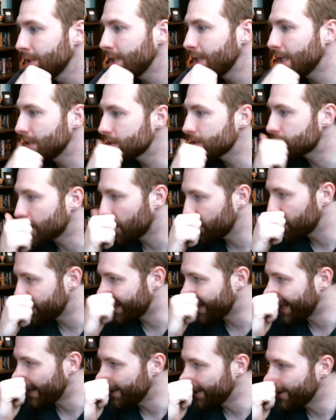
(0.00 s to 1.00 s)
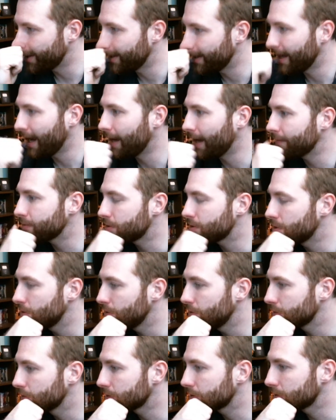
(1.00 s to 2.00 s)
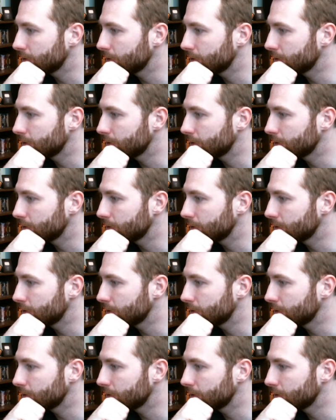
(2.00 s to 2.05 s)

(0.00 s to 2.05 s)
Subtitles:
And to start with that, you didn't have to